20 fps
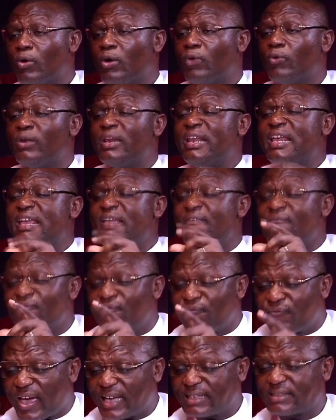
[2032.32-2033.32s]
We will
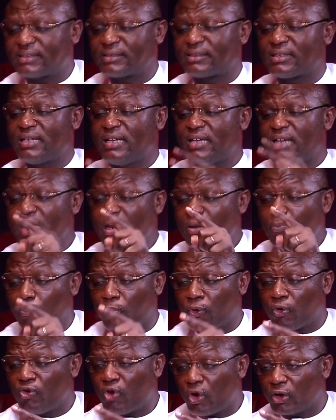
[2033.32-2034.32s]
invest in
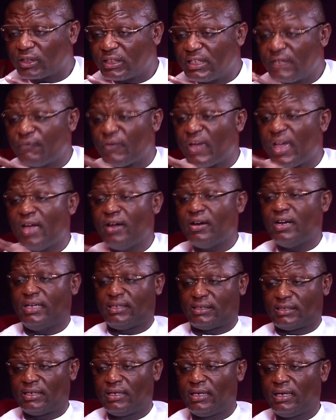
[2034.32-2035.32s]
productive
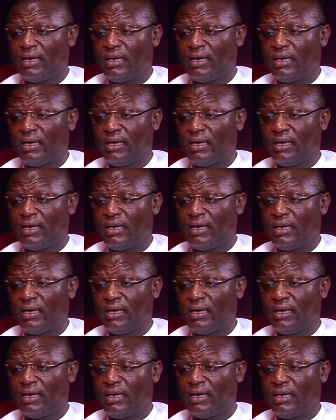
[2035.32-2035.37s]
areas.